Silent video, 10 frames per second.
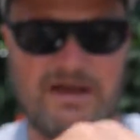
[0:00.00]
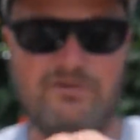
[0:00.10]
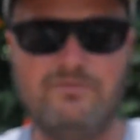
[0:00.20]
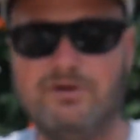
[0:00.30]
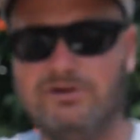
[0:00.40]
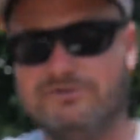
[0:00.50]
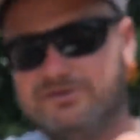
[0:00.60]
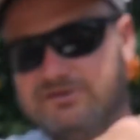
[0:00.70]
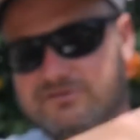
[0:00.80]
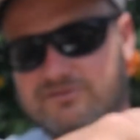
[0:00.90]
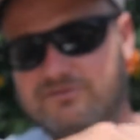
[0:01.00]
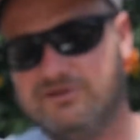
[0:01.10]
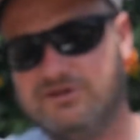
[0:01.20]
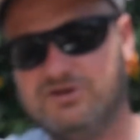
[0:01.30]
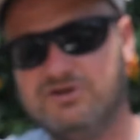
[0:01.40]
the malt is
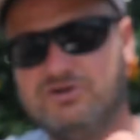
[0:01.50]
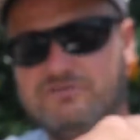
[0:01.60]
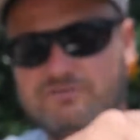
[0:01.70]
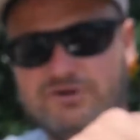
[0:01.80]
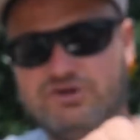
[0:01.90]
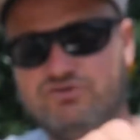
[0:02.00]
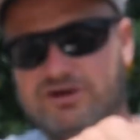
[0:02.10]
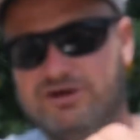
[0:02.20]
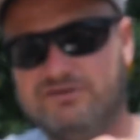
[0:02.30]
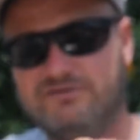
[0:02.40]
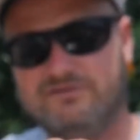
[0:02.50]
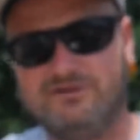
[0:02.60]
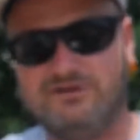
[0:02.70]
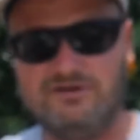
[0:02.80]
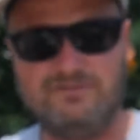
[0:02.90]
very dry. It's
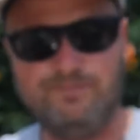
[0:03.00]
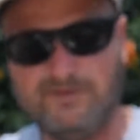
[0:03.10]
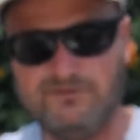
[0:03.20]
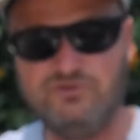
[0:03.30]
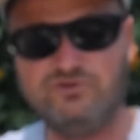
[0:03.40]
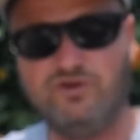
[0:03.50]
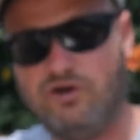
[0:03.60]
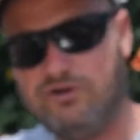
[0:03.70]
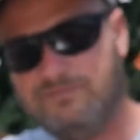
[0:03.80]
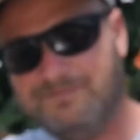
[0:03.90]
as you saw,